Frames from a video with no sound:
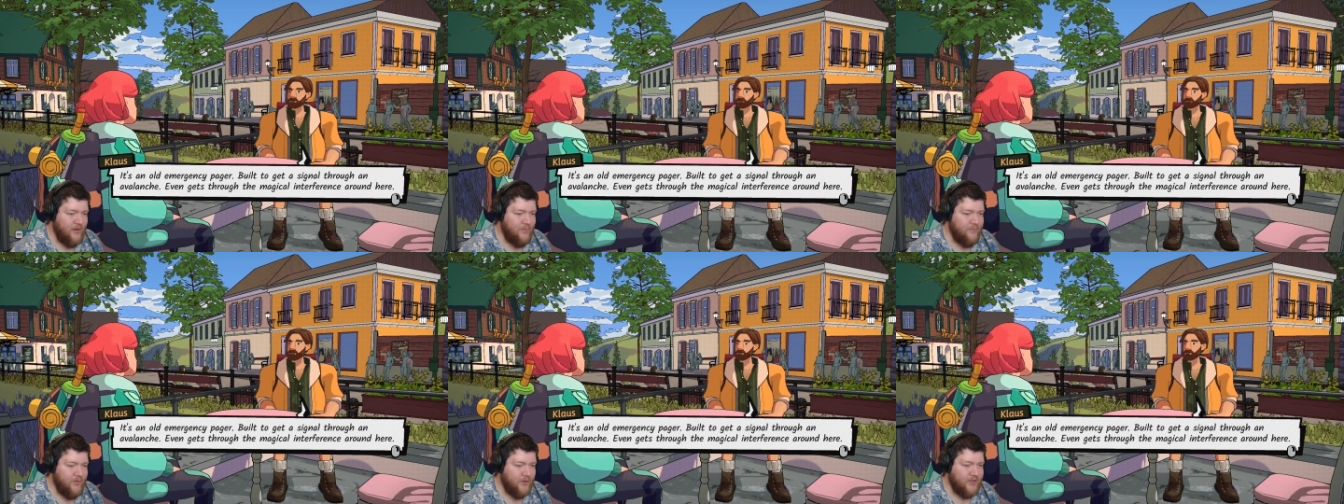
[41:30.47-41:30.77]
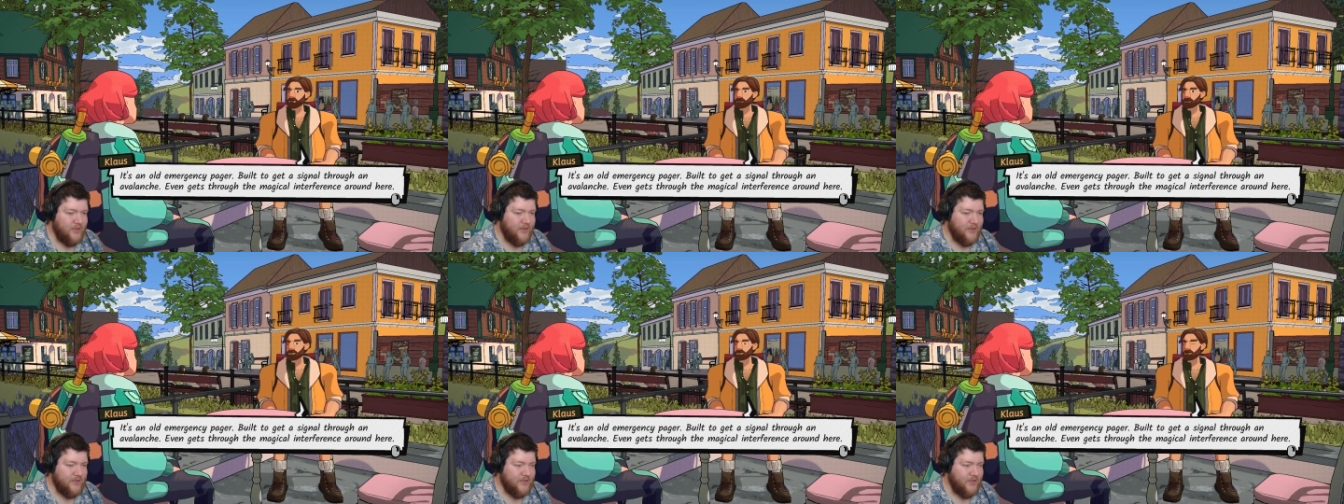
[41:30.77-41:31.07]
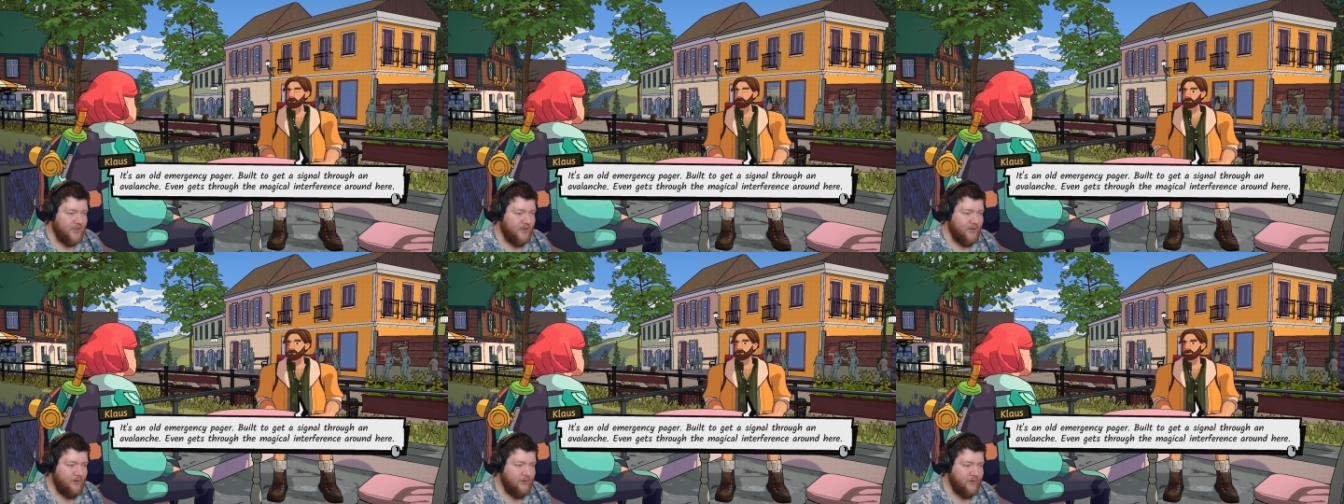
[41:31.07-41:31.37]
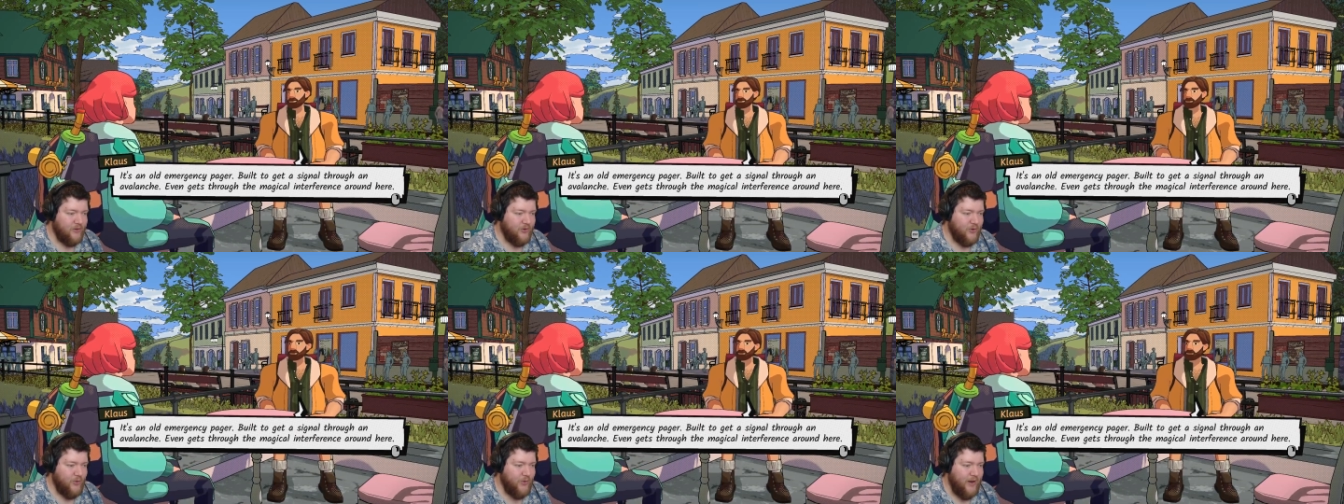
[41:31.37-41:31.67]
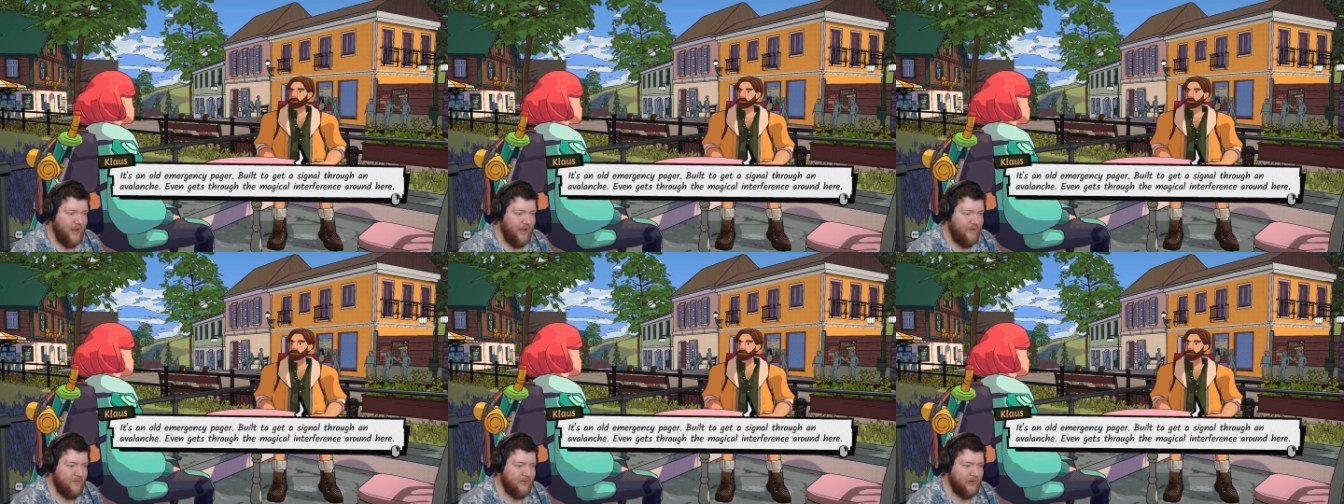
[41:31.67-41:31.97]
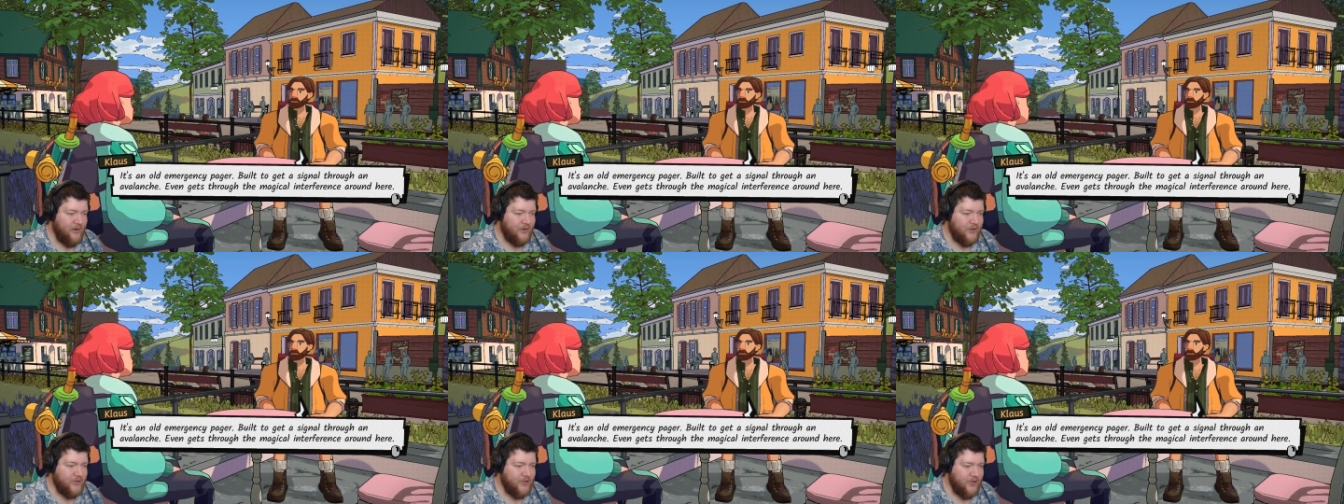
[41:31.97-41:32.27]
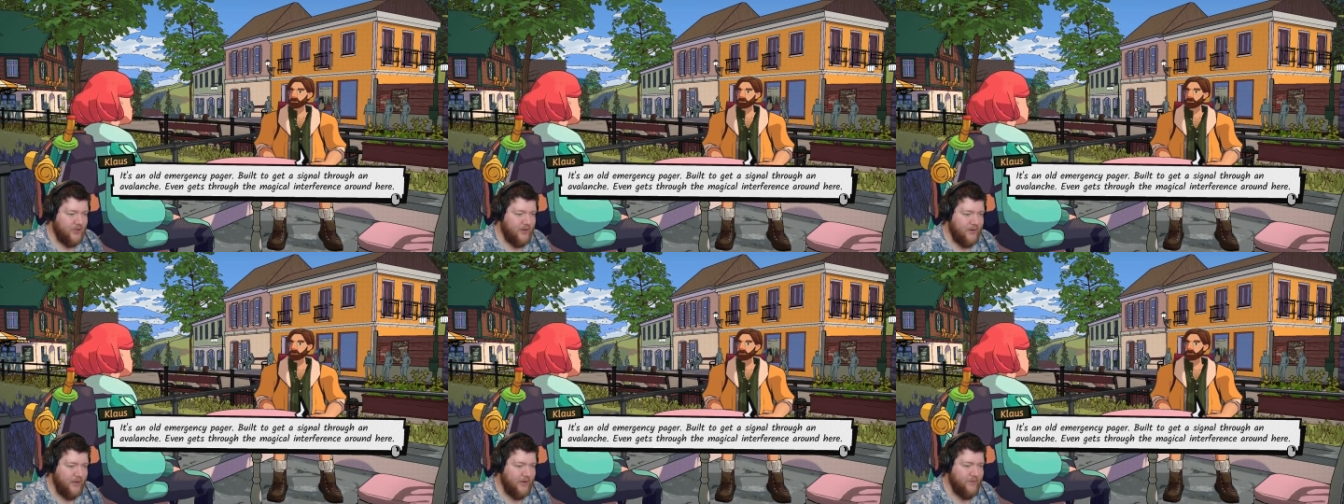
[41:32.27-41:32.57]
Be able to get a signal through an
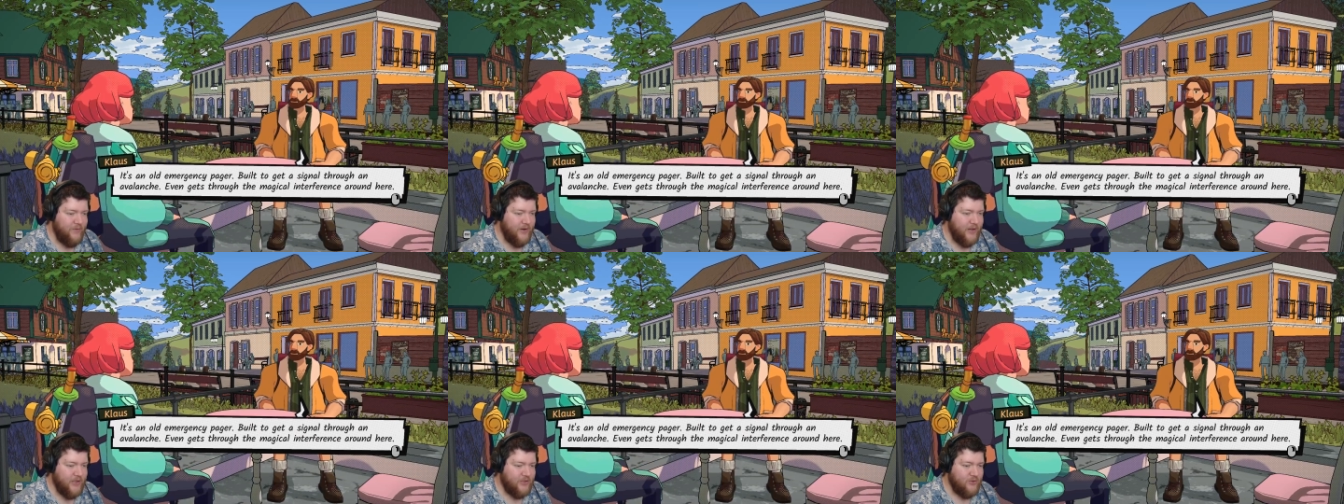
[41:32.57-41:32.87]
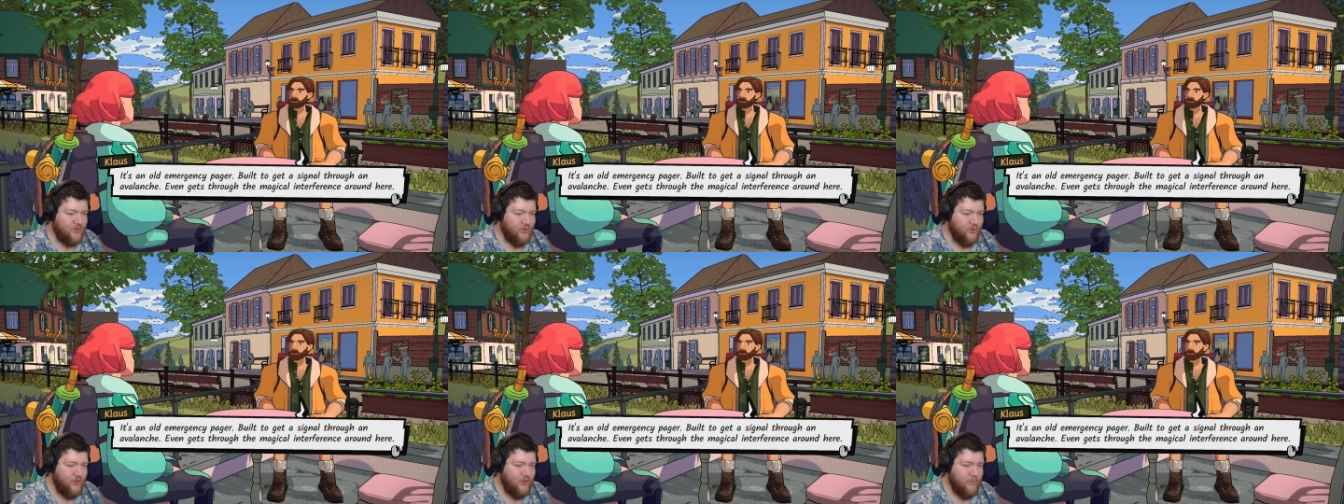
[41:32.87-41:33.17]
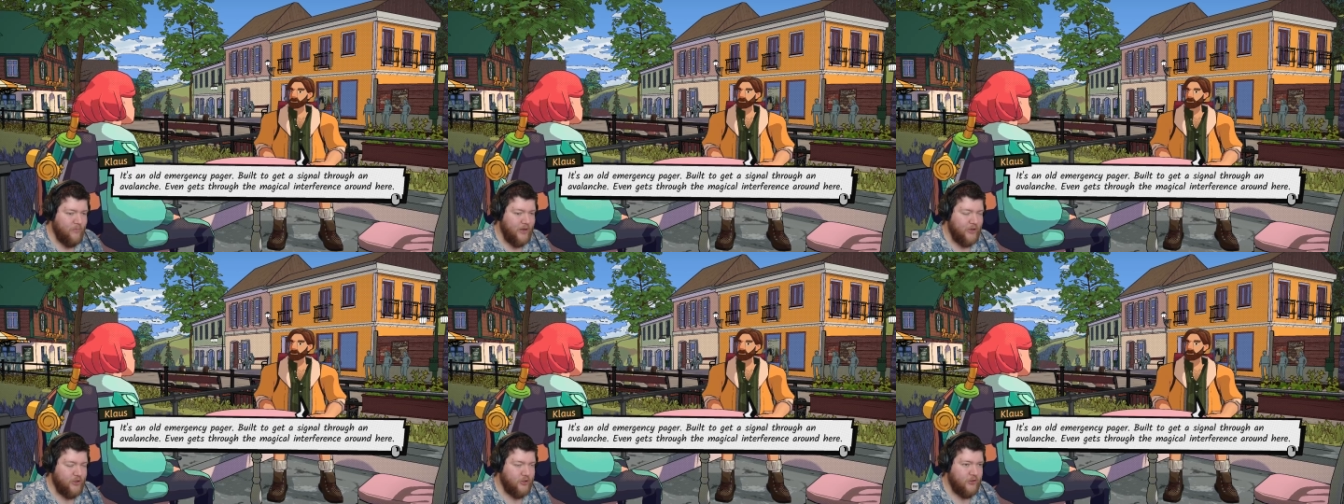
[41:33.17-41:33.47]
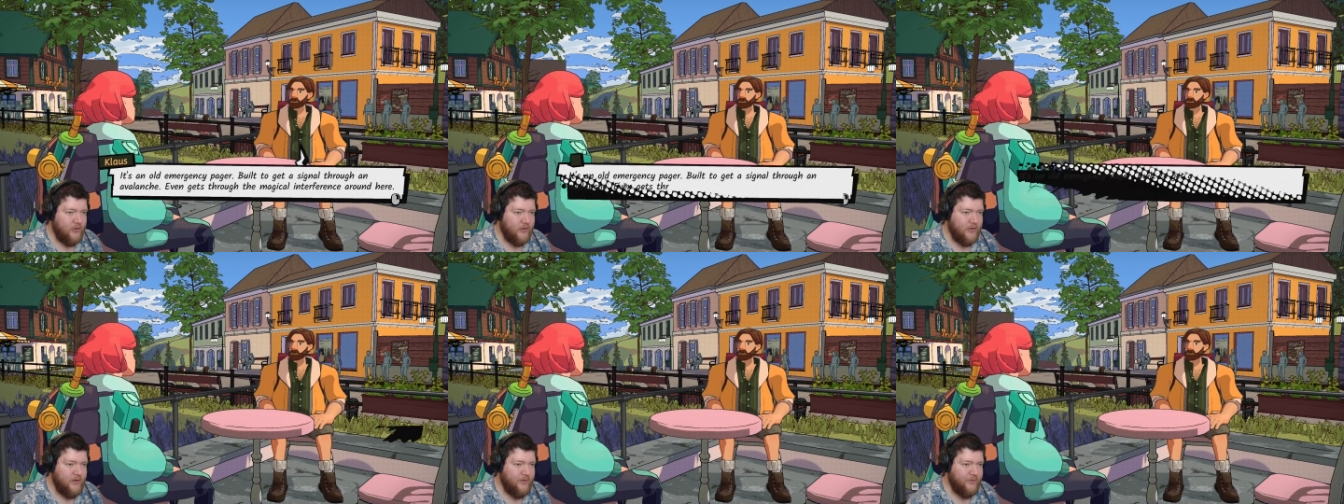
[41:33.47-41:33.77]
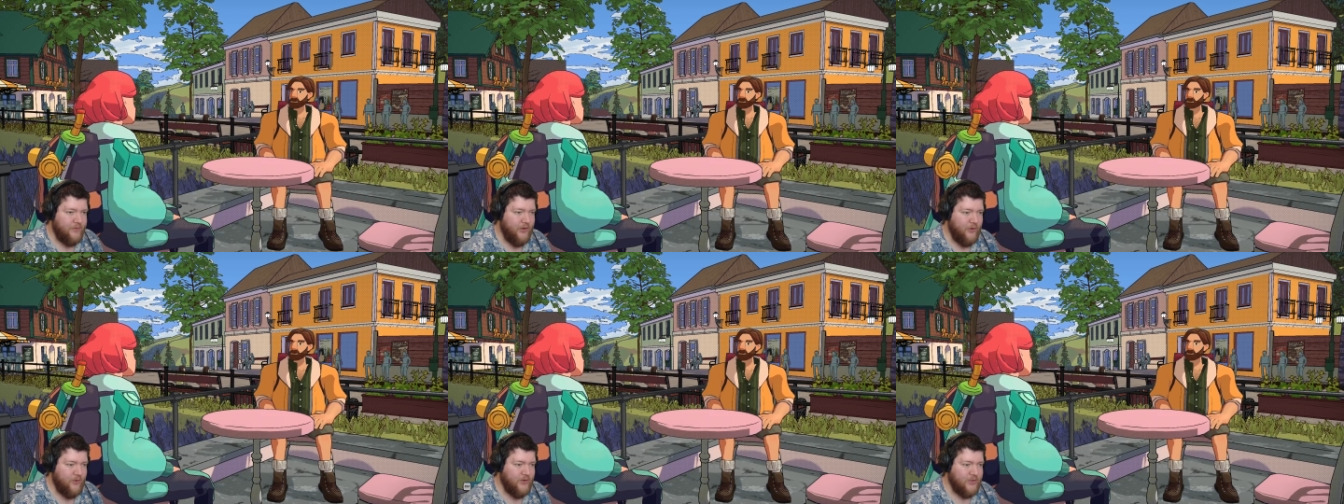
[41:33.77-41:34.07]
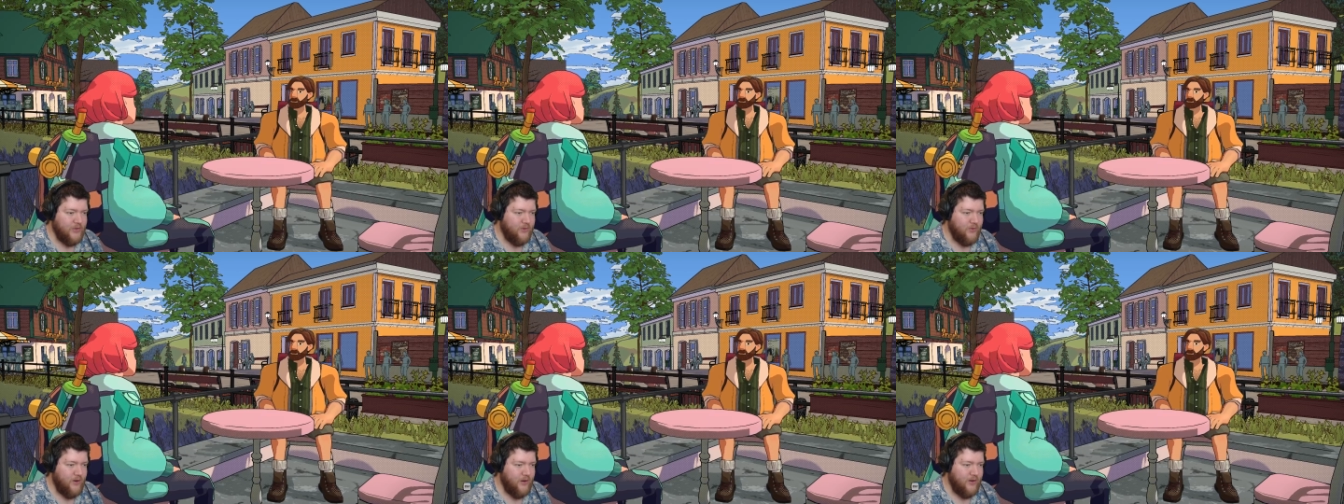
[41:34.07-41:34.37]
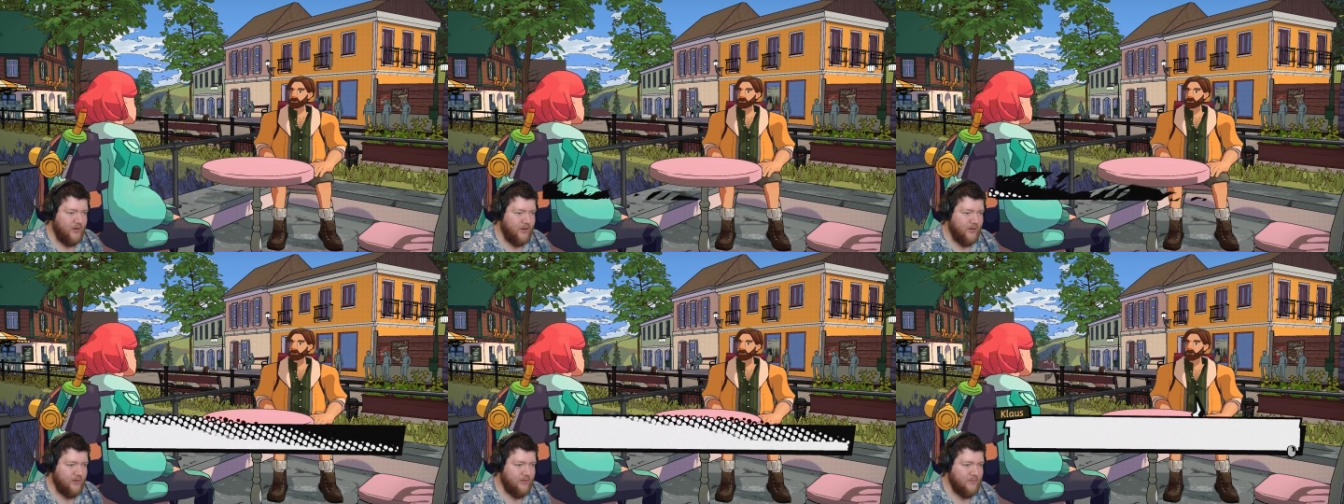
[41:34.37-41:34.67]
avalanche. Even gets through the magical interference
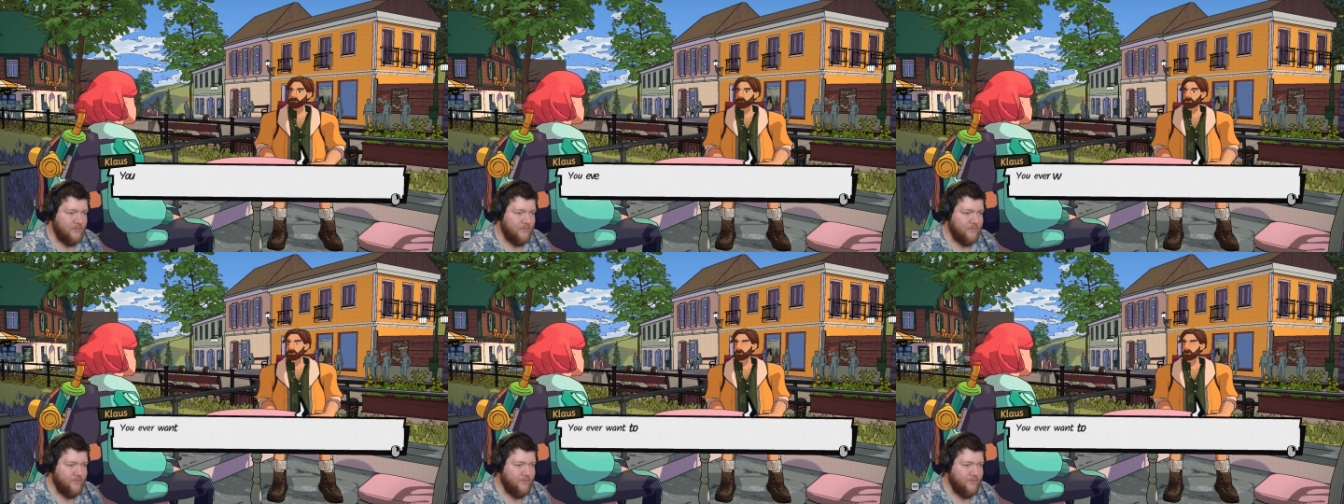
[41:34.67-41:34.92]
around here.